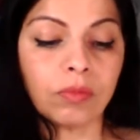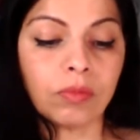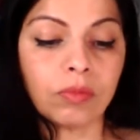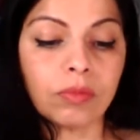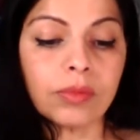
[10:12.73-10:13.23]

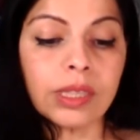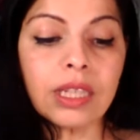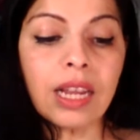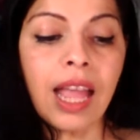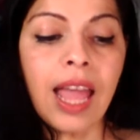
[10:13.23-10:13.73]
and
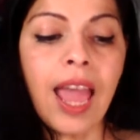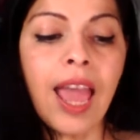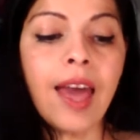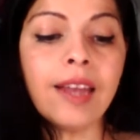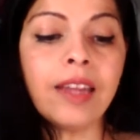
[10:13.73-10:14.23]

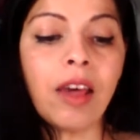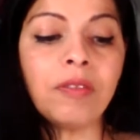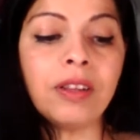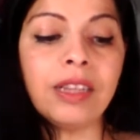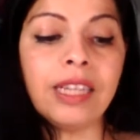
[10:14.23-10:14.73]
definitely
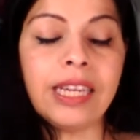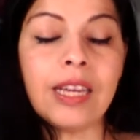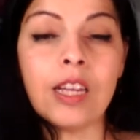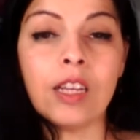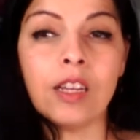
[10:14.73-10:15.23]
um,
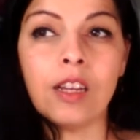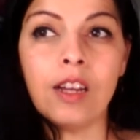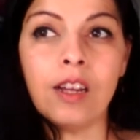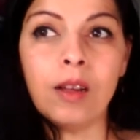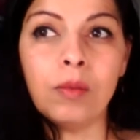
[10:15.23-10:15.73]

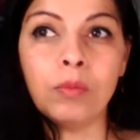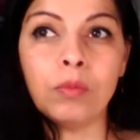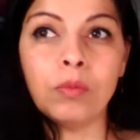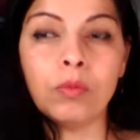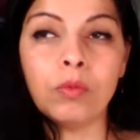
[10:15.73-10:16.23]

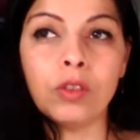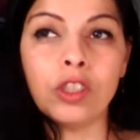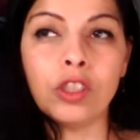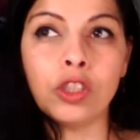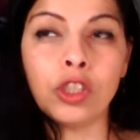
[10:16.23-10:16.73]
it
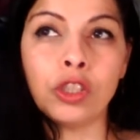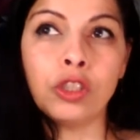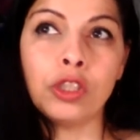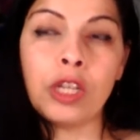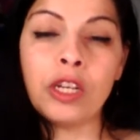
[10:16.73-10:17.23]
definitely
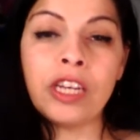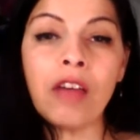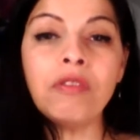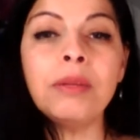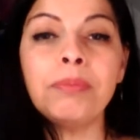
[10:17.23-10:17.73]
blesses
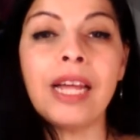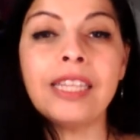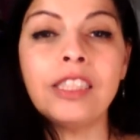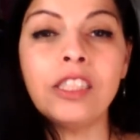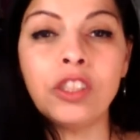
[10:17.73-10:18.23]
you
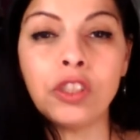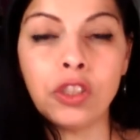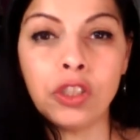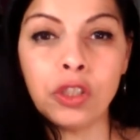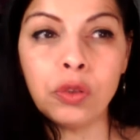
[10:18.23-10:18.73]
to have
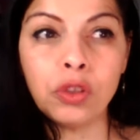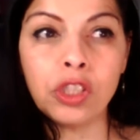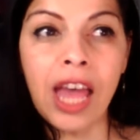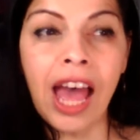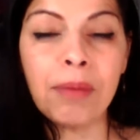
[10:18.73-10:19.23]

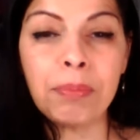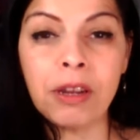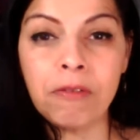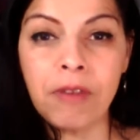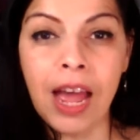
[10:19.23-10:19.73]

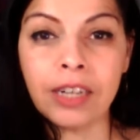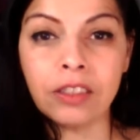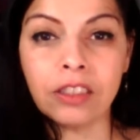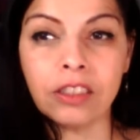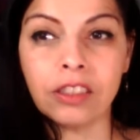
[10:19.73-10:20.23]
benefactors
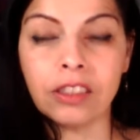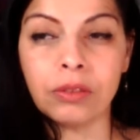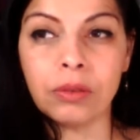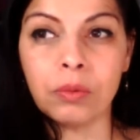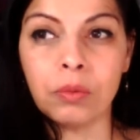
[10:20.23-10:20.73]
within your
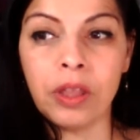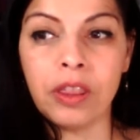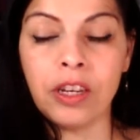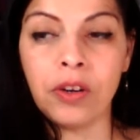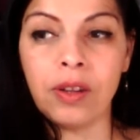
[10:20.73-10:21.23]
life. A
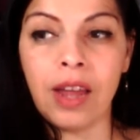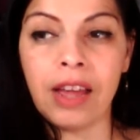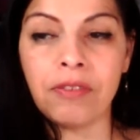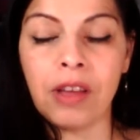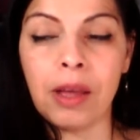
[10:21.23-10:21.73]

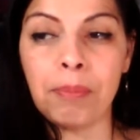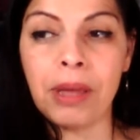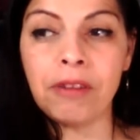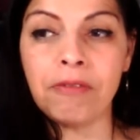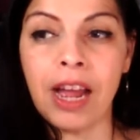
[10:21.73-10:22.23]
benefactor,
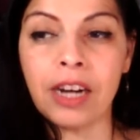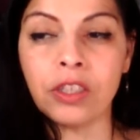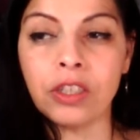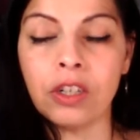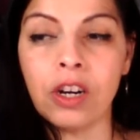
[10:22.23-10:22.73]

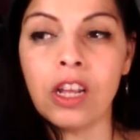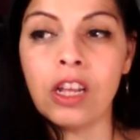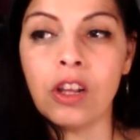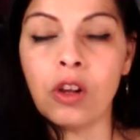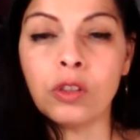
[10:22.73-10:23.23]
some
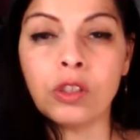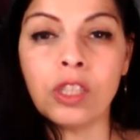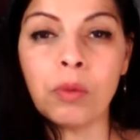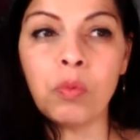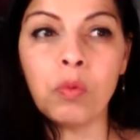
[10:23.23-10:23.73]

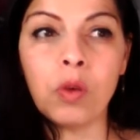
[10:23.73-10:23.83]
um,